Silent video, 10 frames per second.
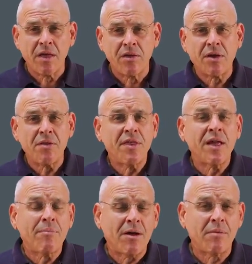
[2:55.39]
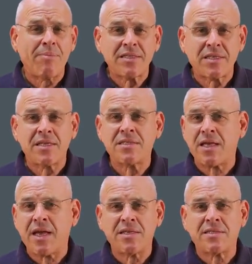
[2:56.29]
You can think about the buses
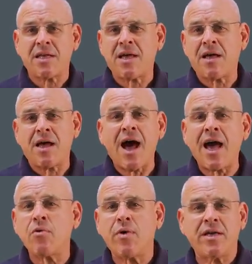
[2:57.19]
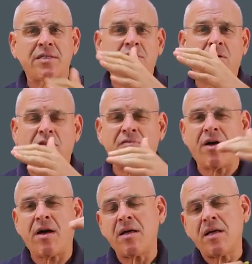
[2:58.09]
as uh, highways
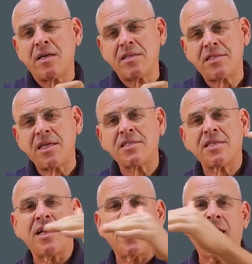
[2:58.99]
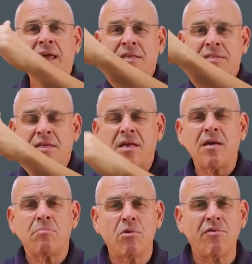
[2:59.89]
of 16 lanes
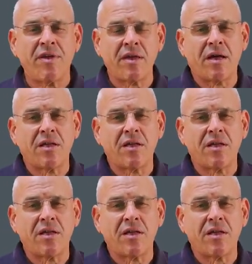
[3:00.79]
moving